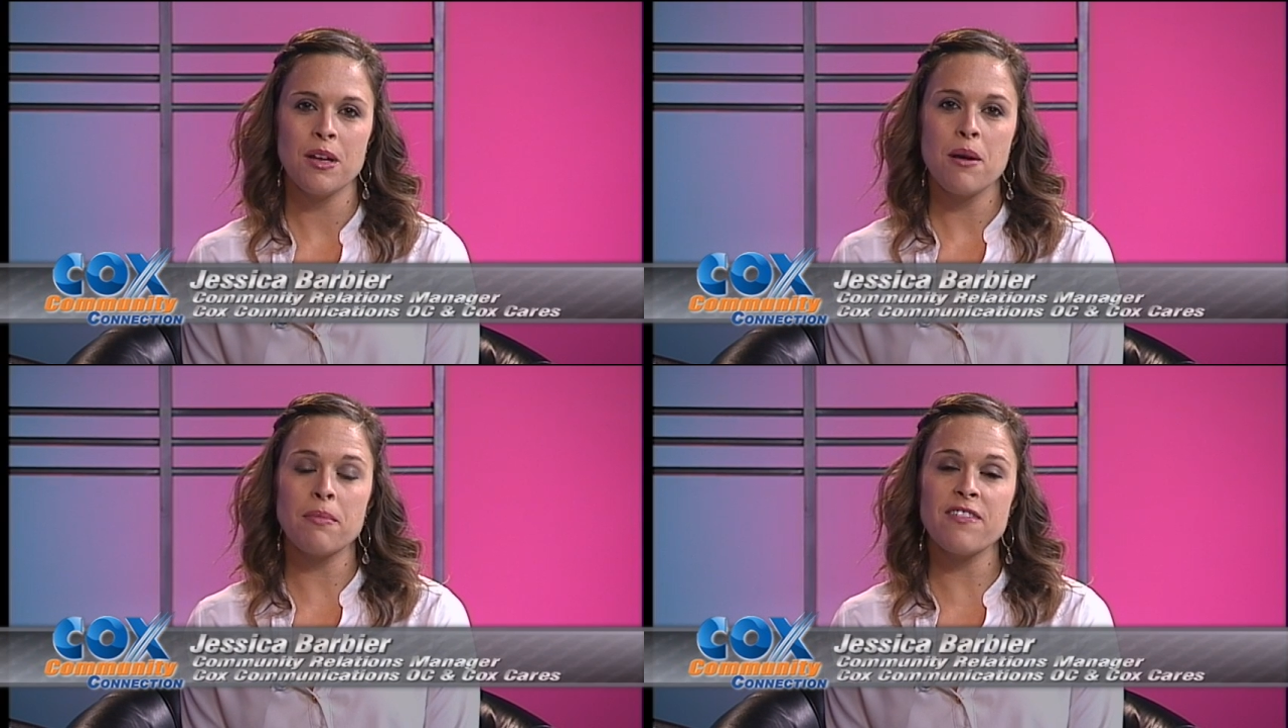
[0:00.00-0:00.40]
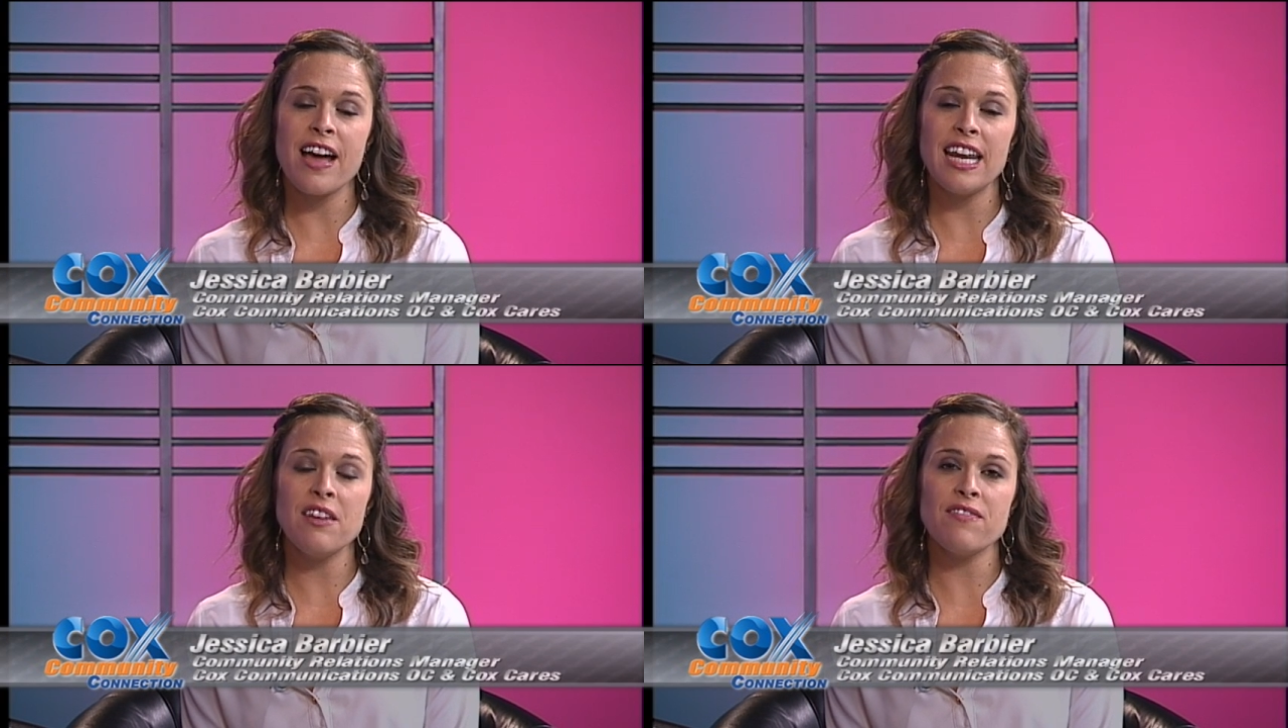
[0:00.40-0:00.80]

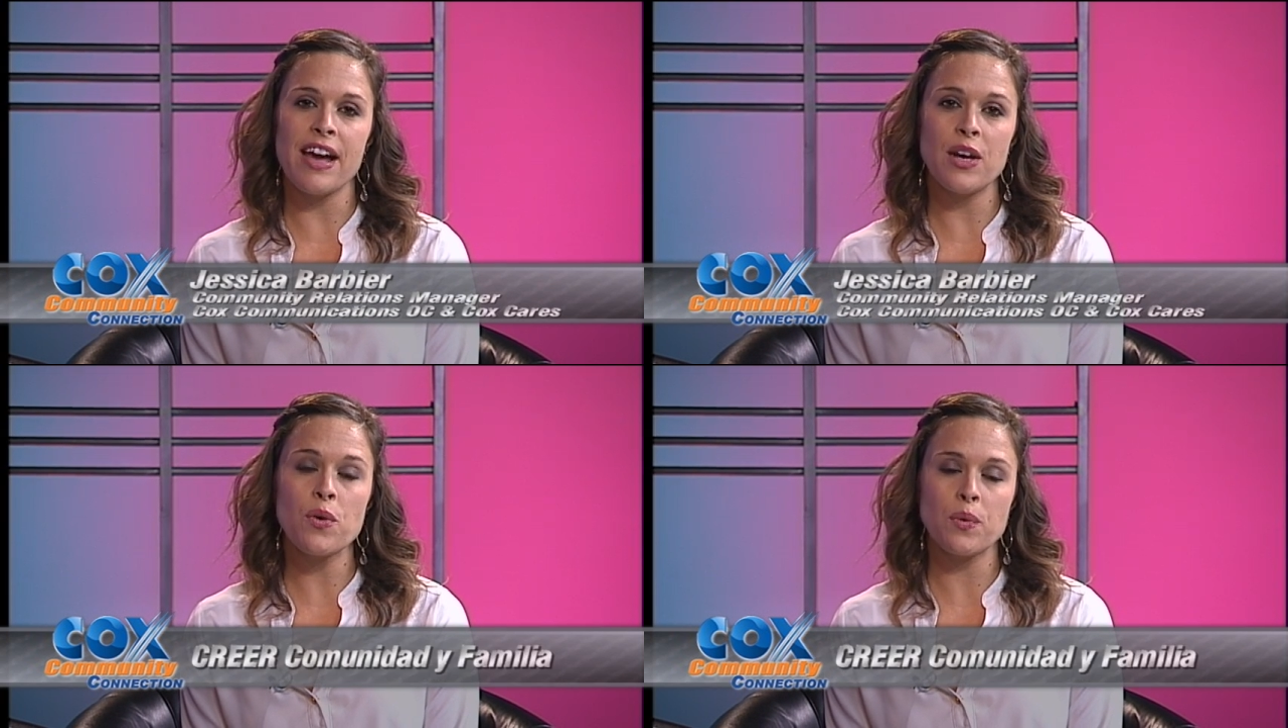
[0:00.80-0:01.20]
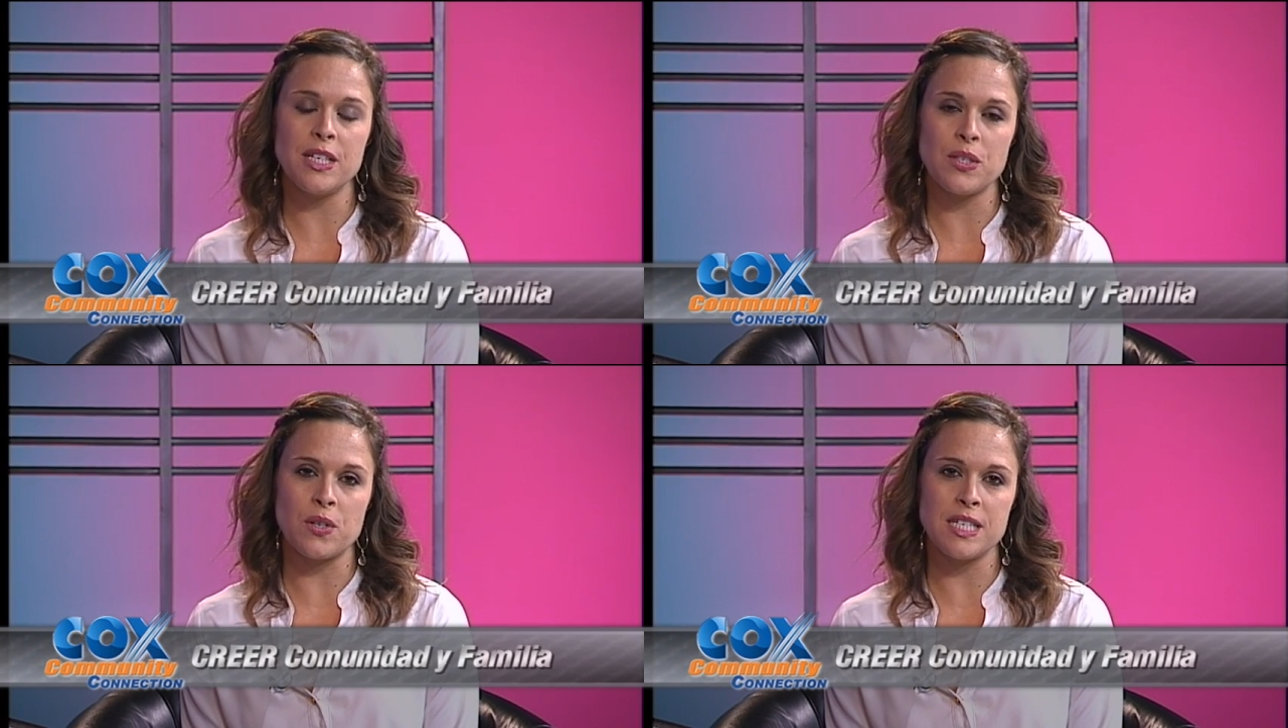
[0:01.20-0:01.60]
Providing vital
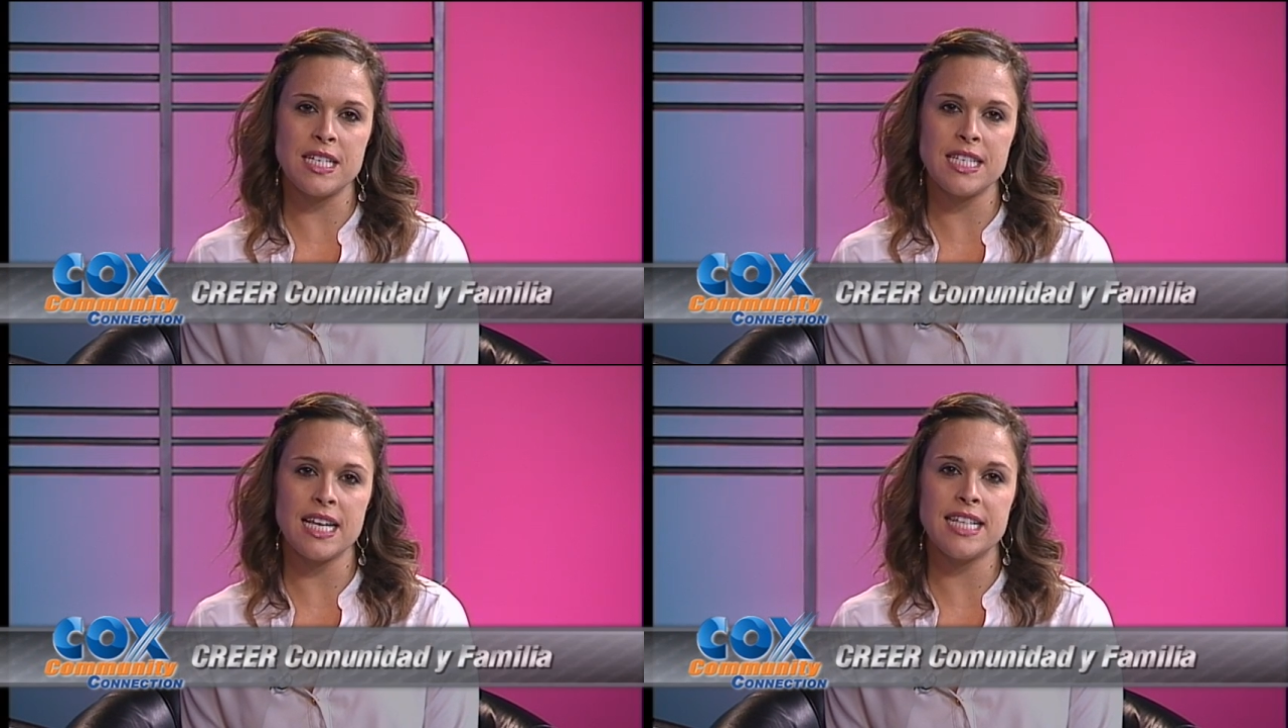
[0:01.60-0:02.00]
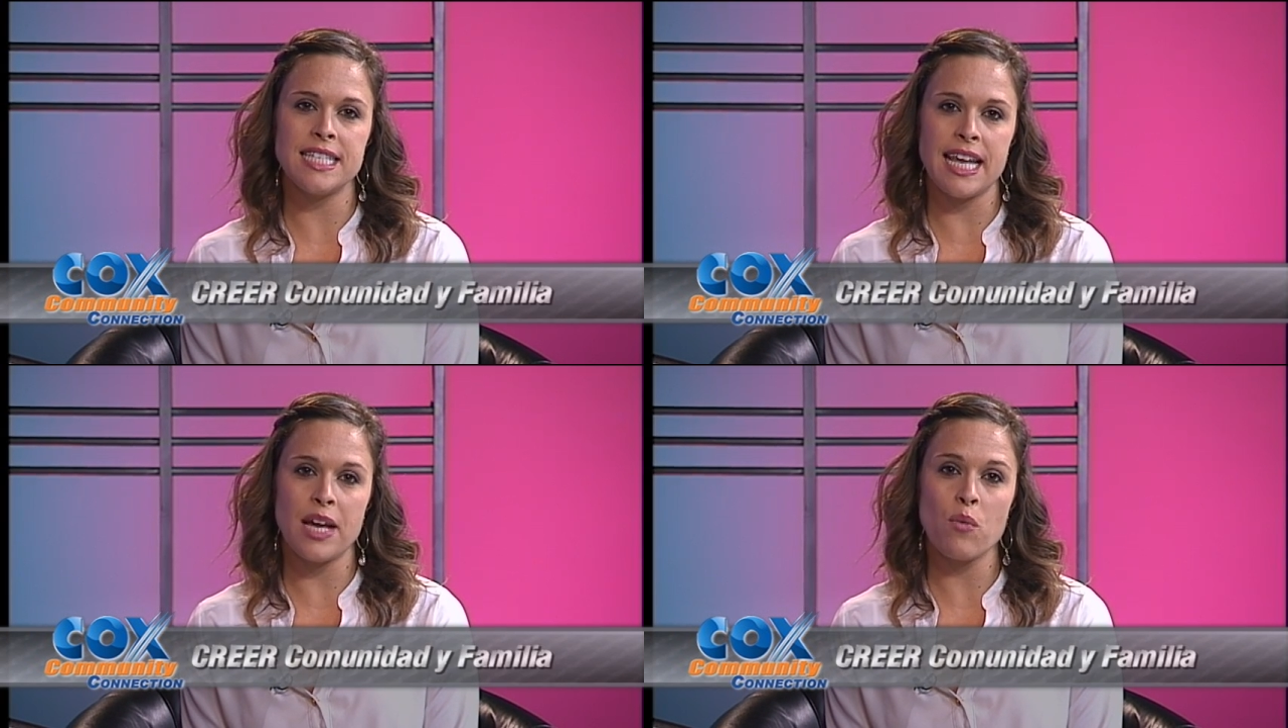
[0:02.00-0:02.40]
resources in
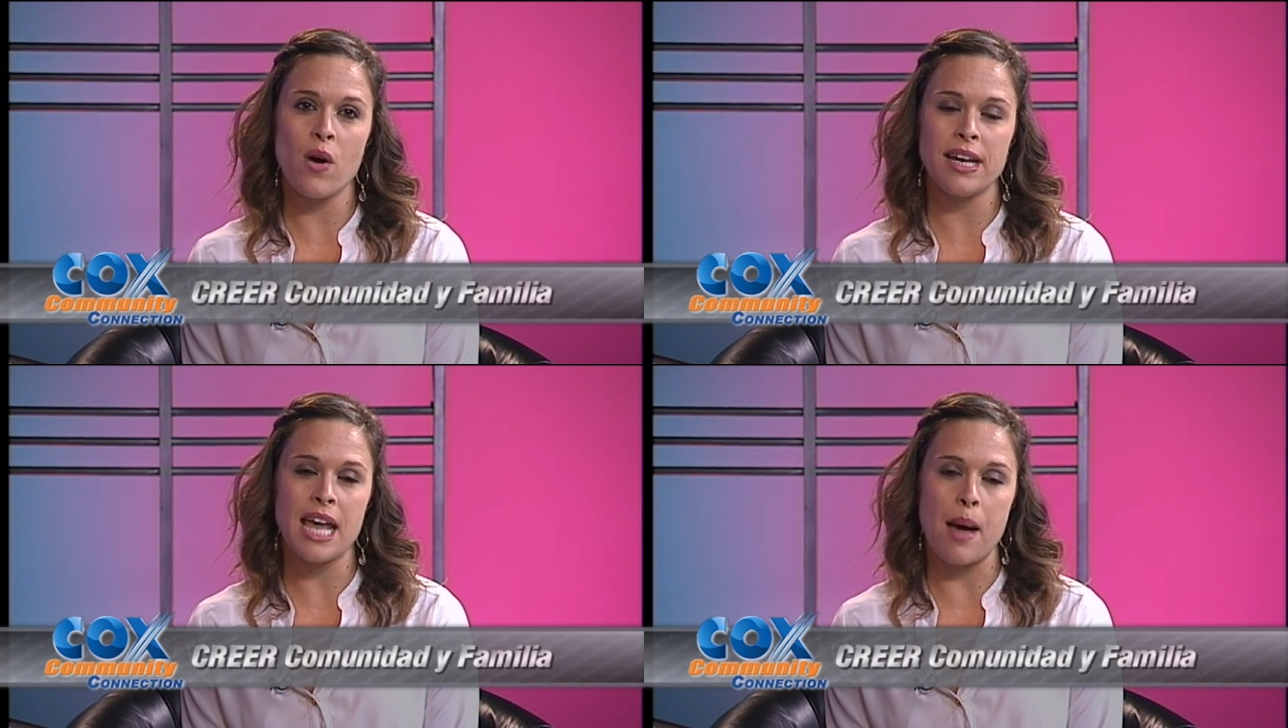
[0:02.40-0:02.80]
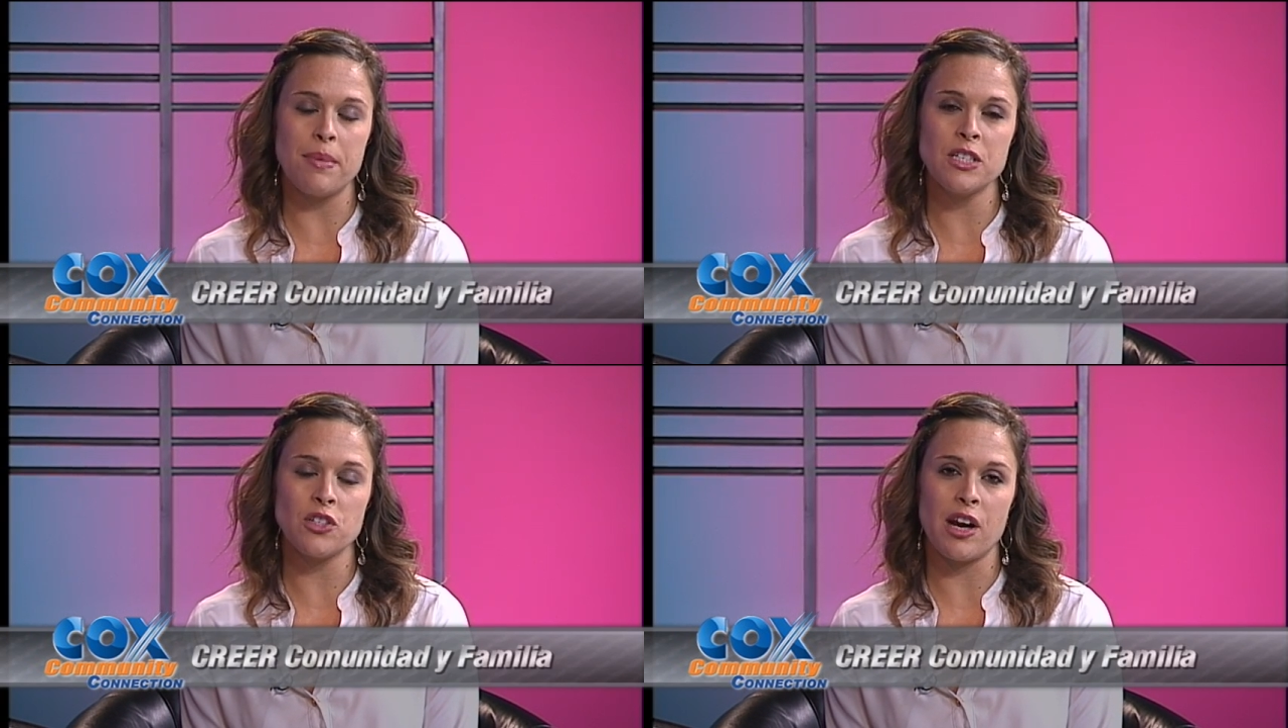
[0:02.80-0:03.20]
San Juan
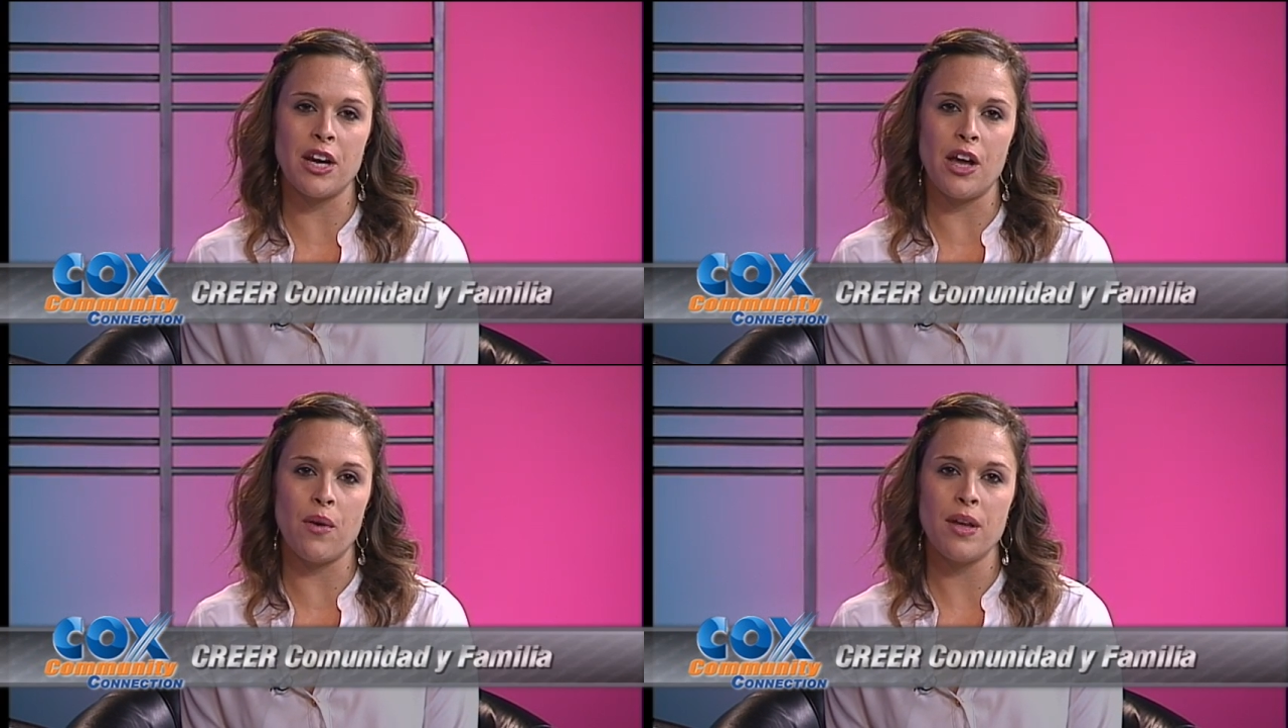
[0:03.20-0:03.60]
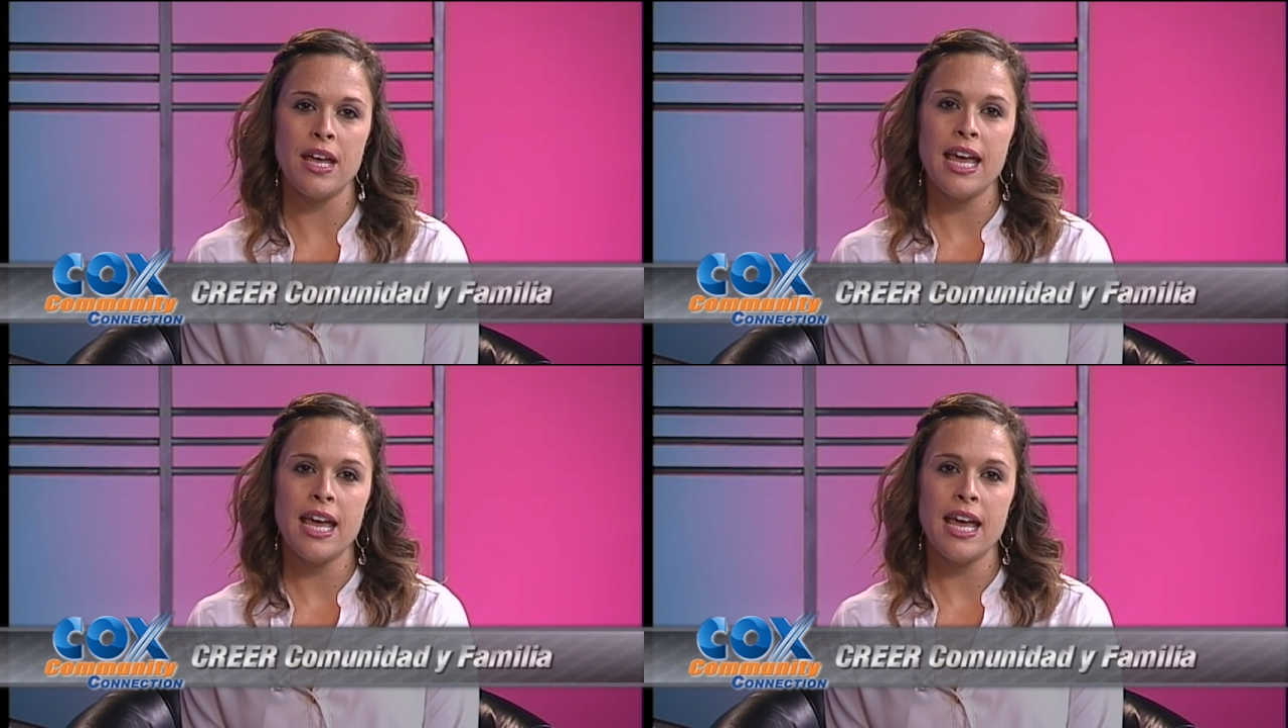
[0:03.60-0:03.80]
Capistrano